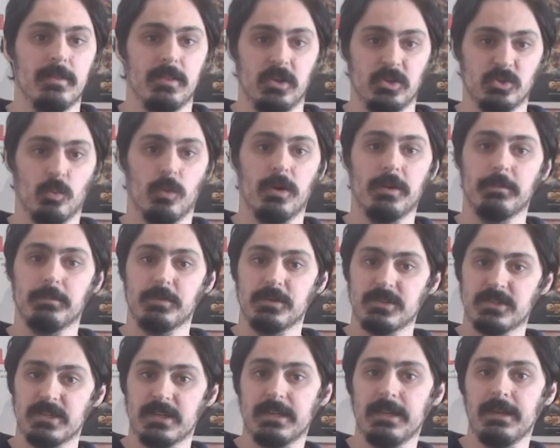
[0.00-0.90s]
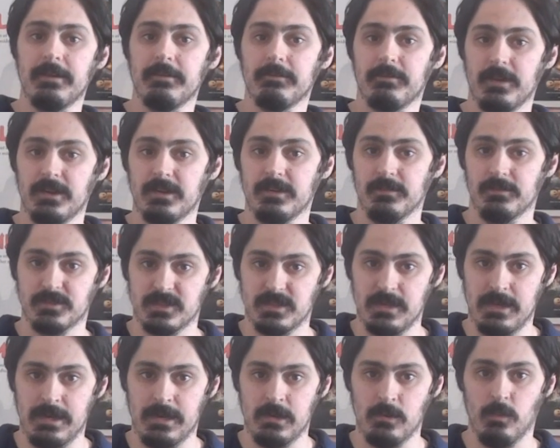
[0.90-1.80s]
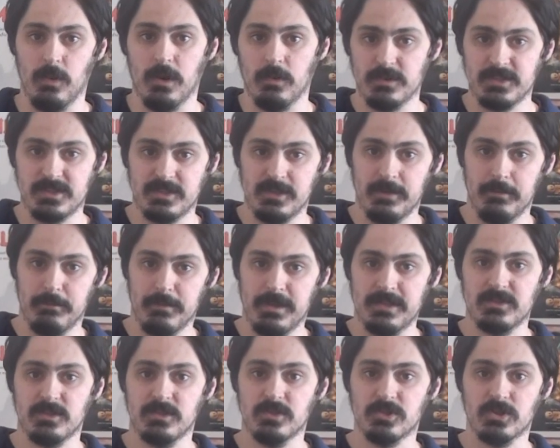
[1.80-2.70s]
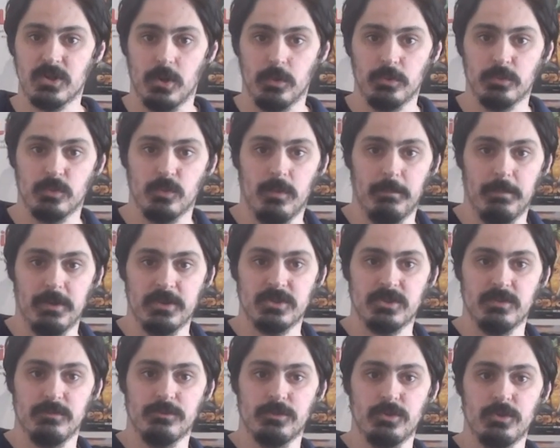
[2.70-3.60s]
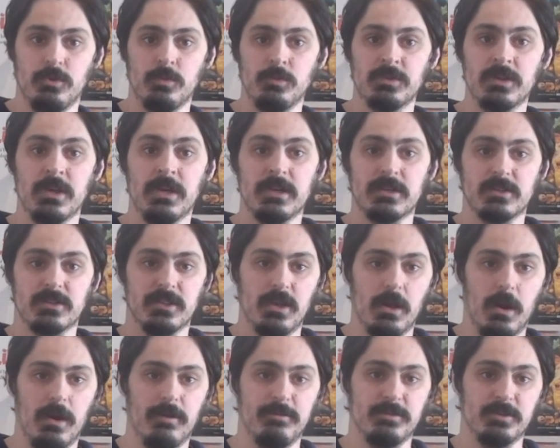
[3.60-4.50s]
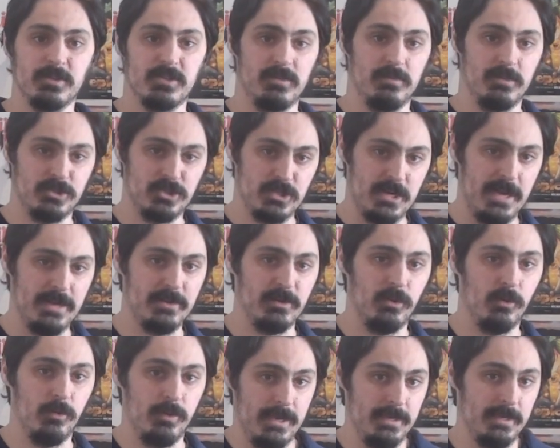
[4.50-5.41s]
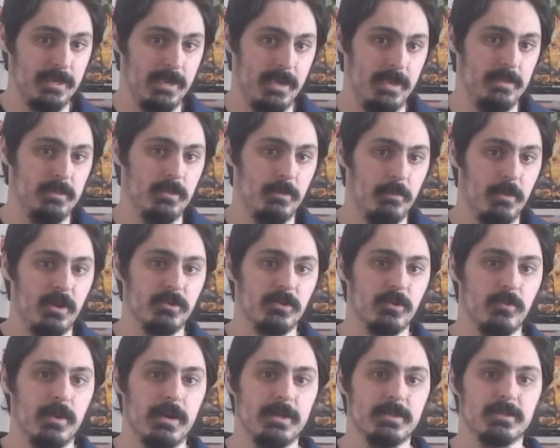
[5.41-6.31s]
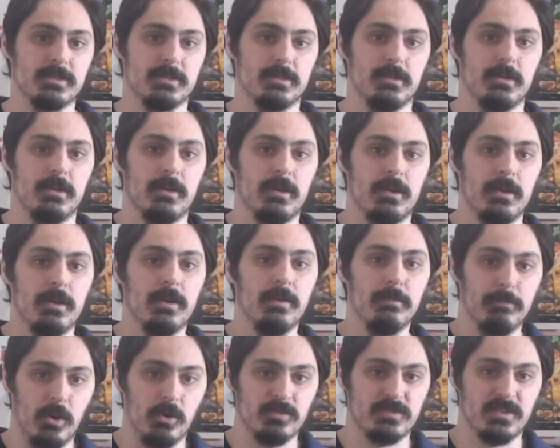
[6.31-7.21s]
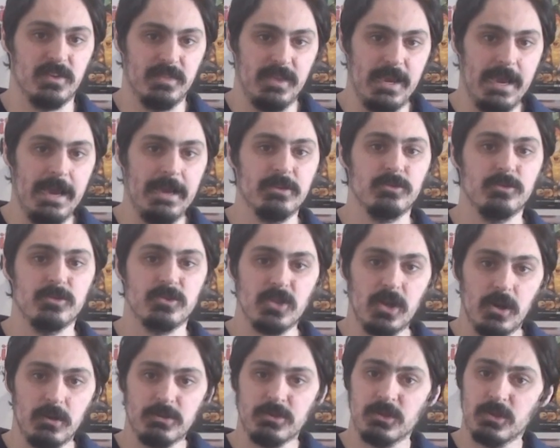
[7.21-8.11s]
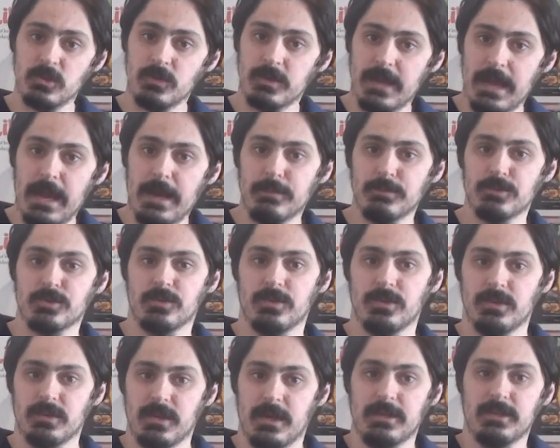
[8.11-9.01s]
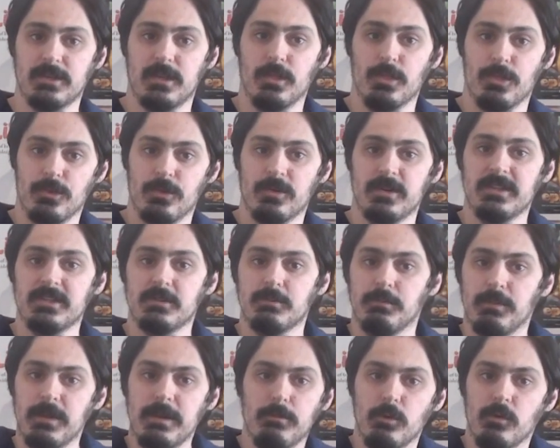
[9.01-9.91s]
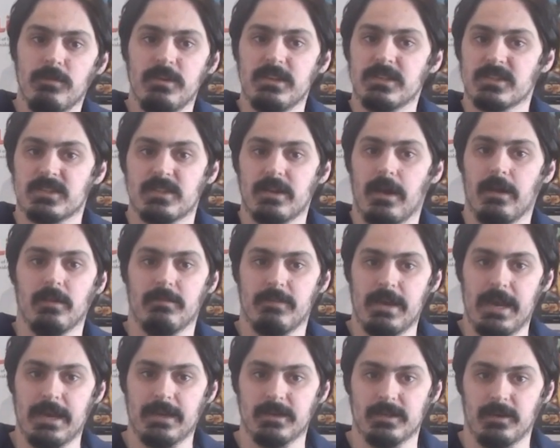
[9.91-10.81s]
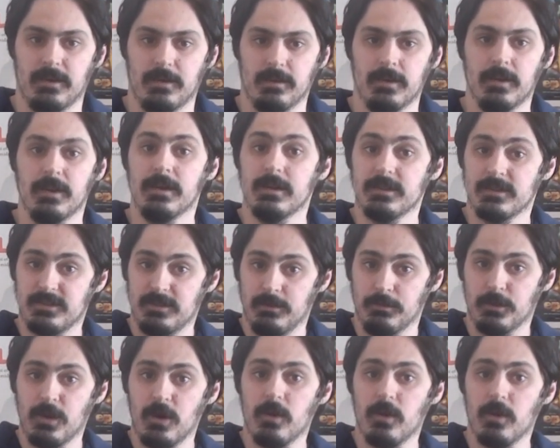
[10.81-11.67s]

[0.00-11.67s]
There's one particularly inventive scene where we see a message go through a bunch of tubes to the office of The Shadow, aka Lamont Cranston. Most of the actors also do capture the 1930s B-movie style of acting. Tim